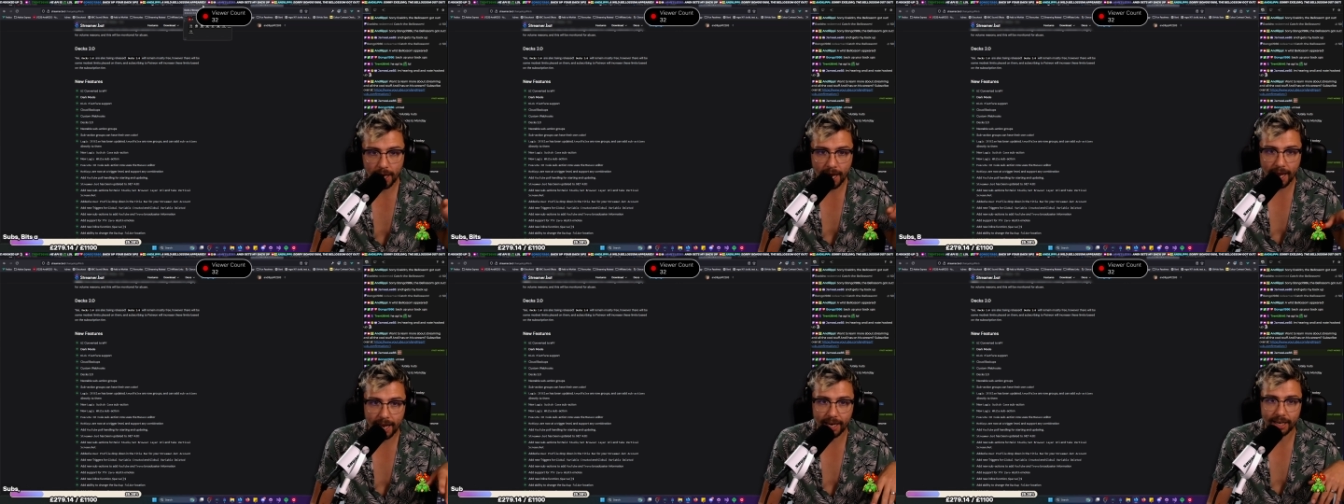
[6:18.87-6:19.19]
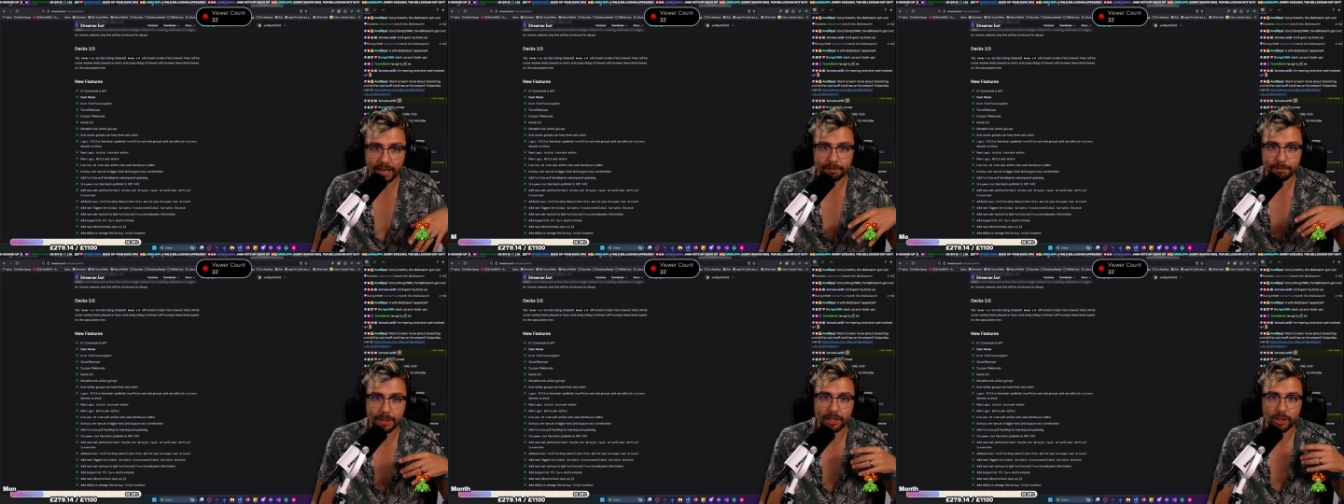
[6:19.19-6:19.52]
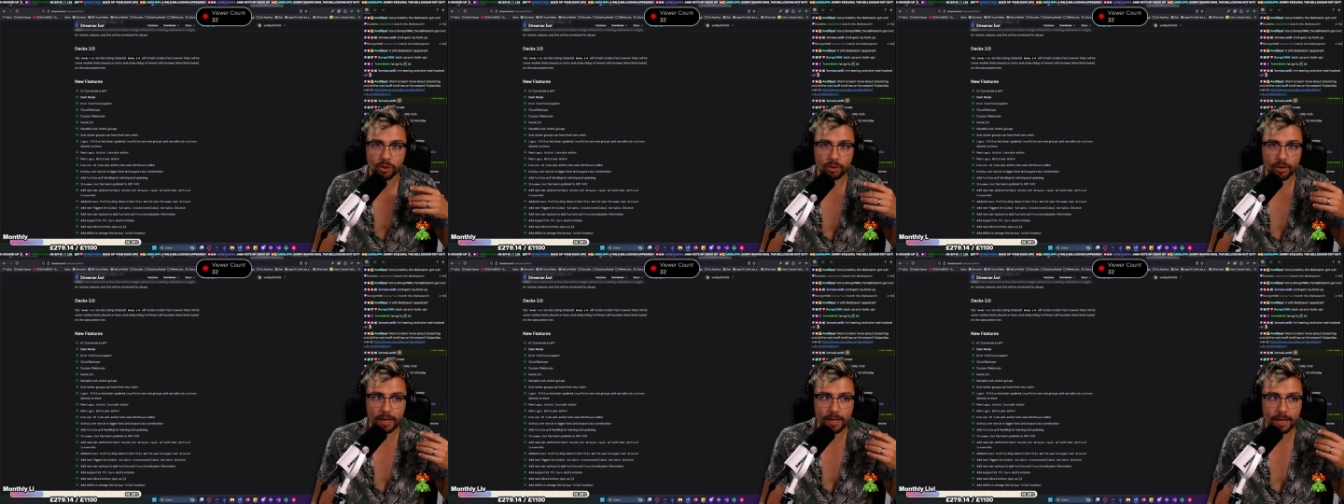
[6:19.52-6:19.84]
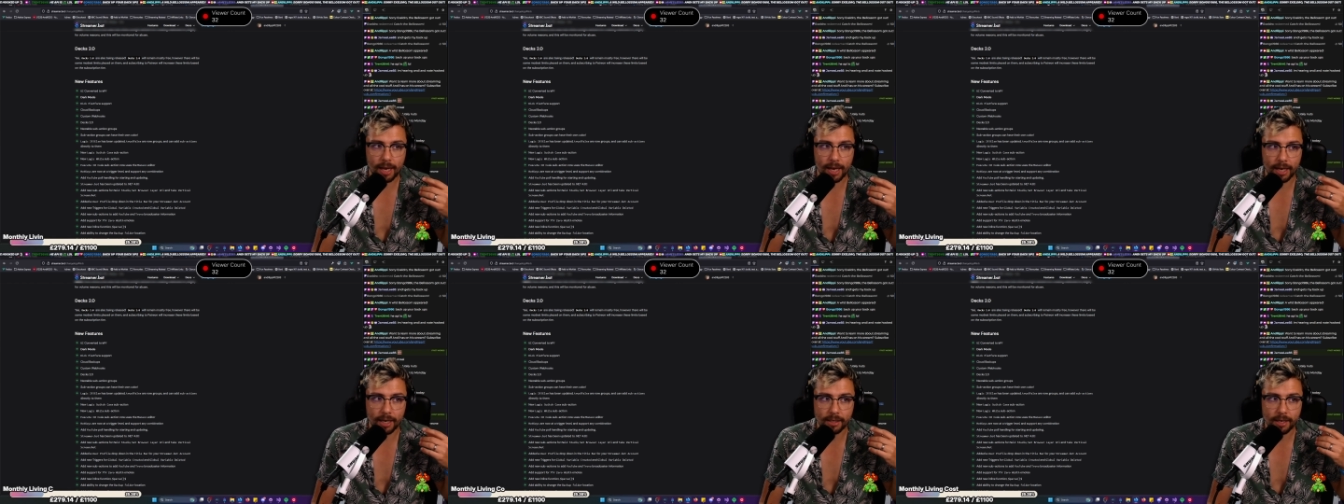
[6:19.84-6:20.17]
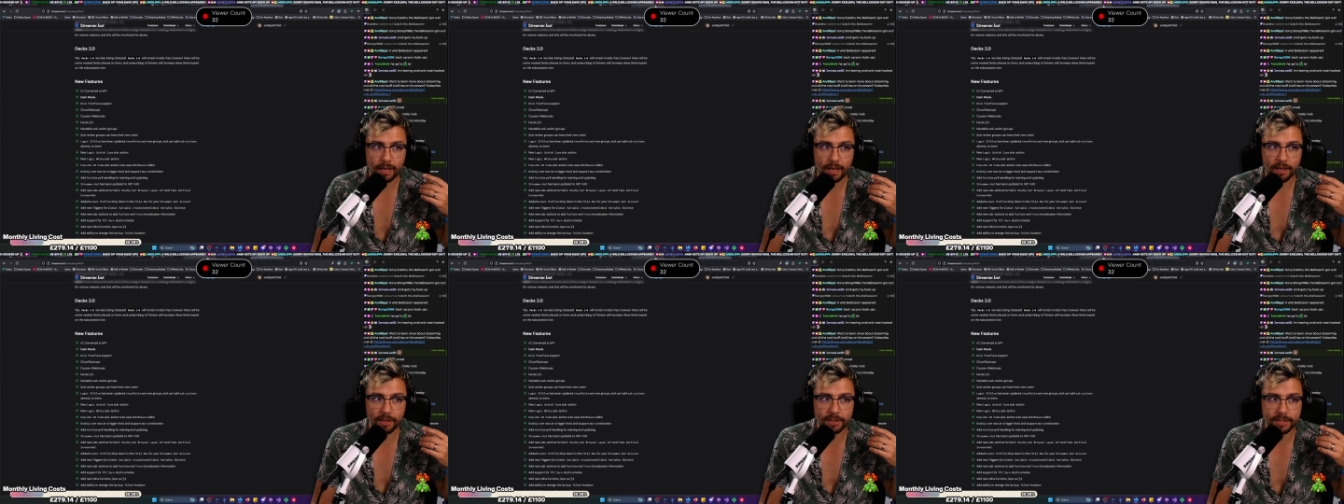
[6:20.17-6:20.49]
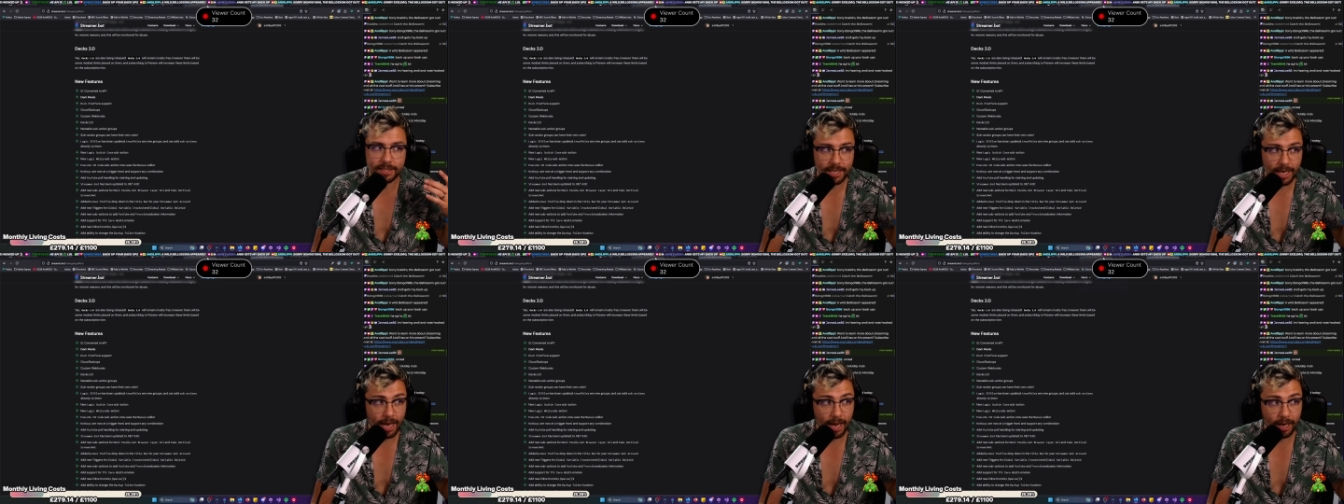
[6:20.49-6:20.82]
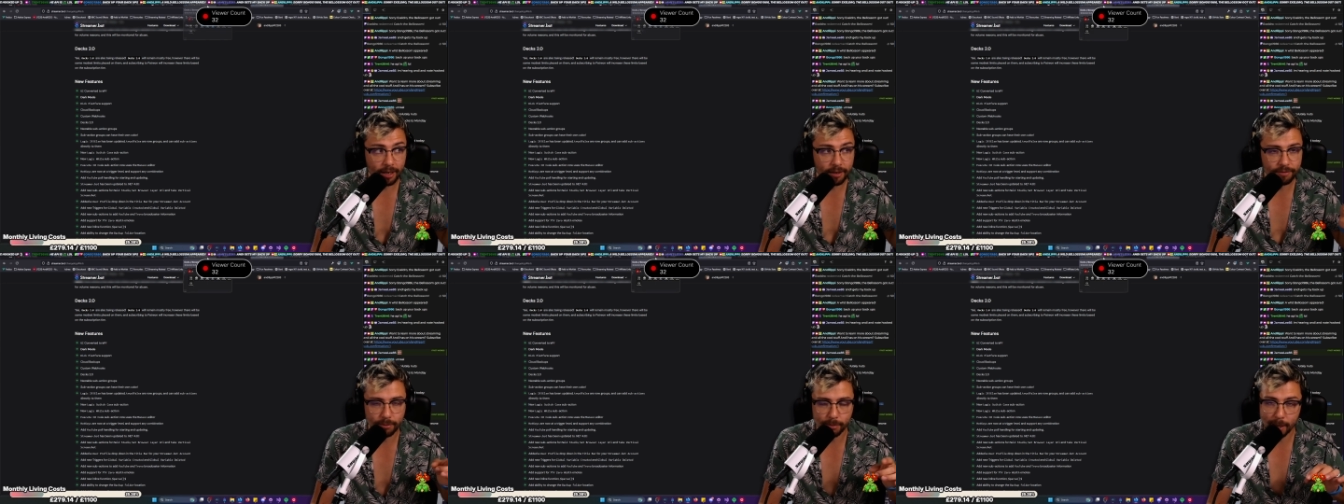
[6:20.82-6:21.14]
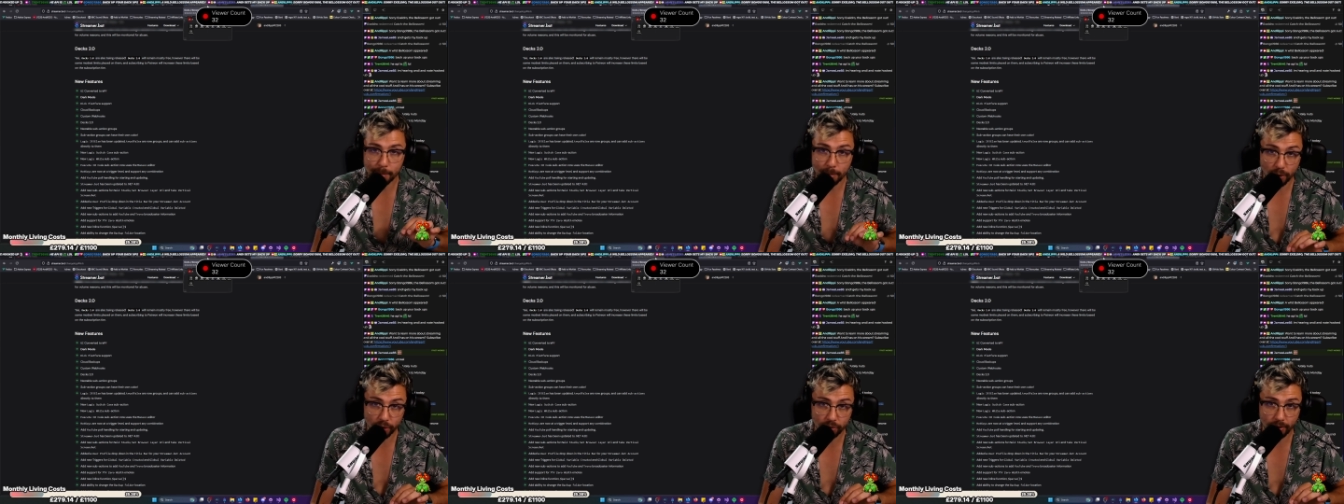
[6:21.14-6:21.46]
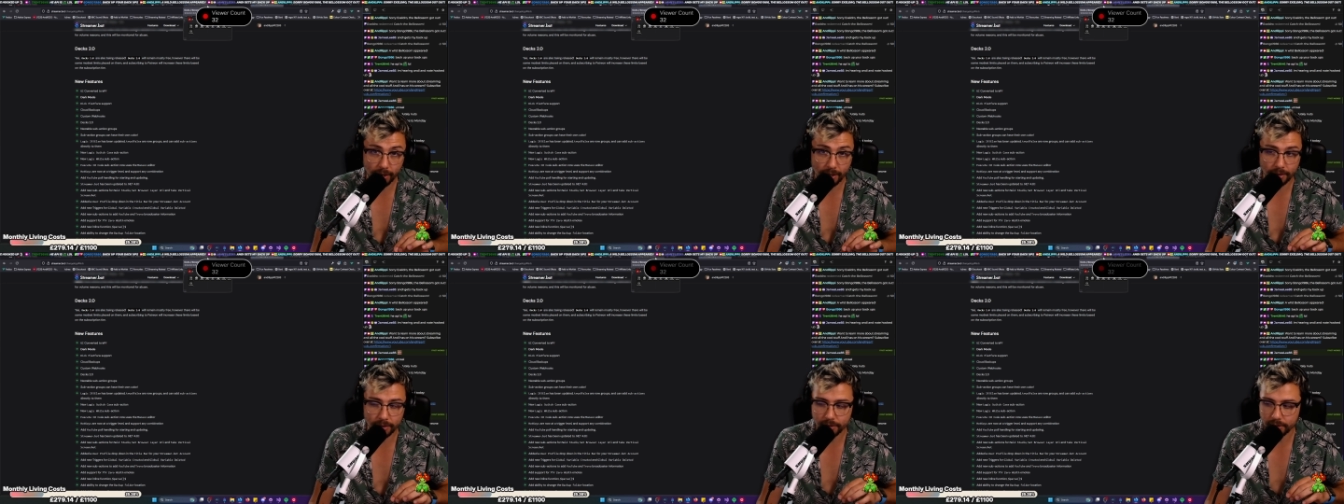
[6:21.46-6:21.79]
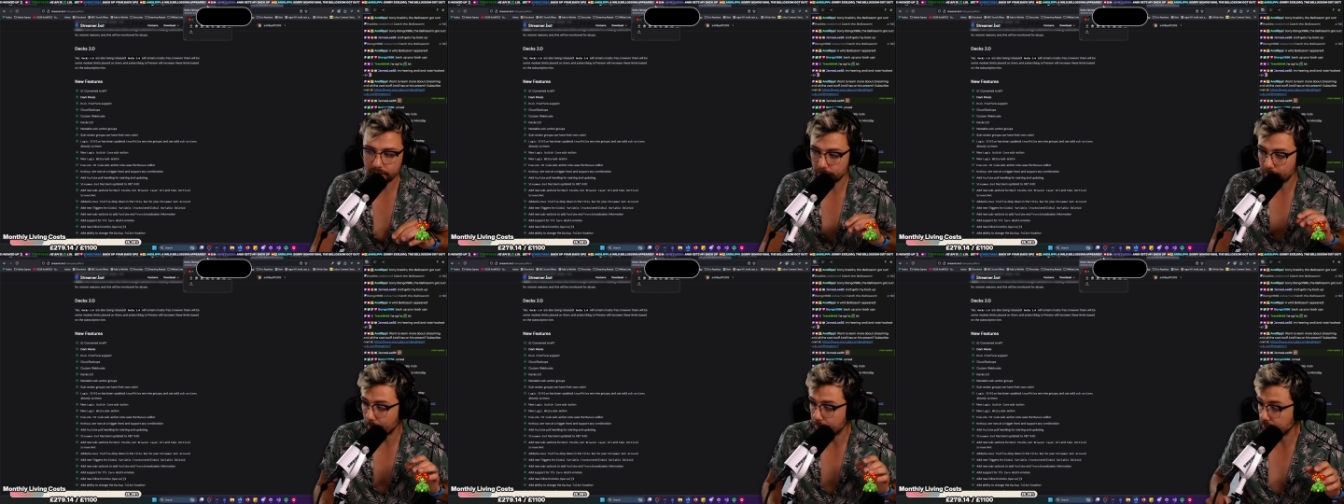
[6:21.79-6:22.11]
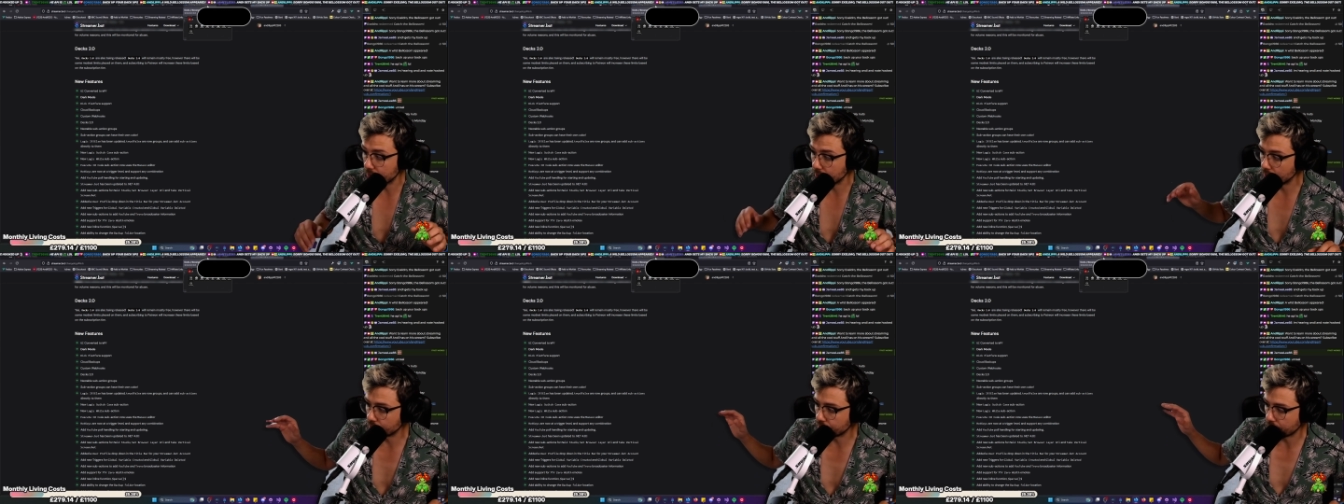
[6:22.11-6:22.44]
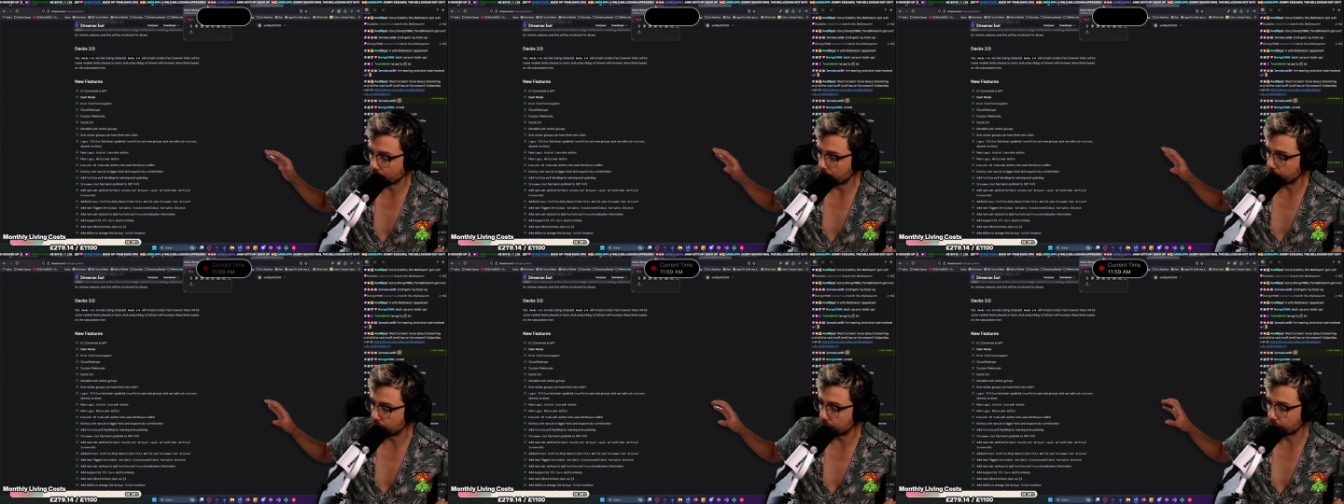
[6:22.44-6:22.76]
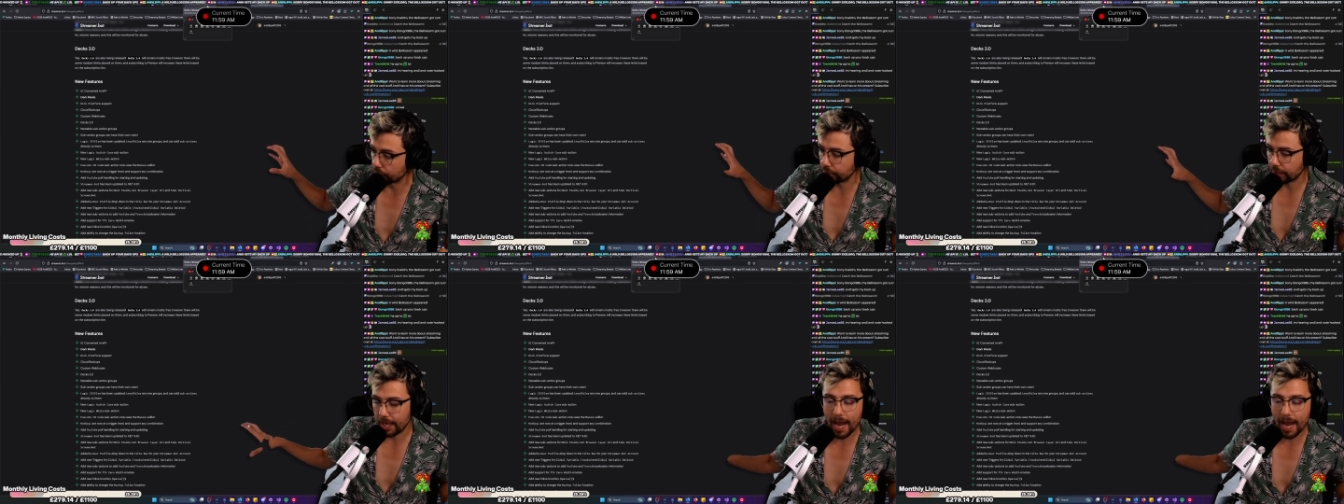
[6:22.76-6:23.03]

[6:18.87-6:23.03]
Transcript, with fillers: And I've been creating a deck for my moderators to be able to control